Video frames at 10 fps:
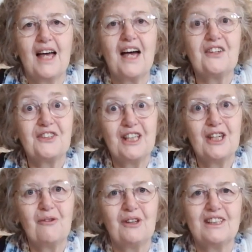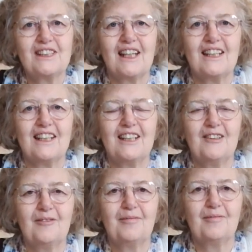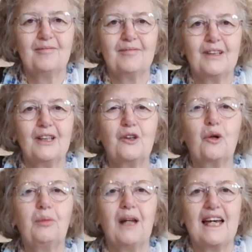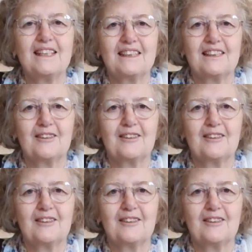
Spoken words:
I'll see you on Sunday. God bless.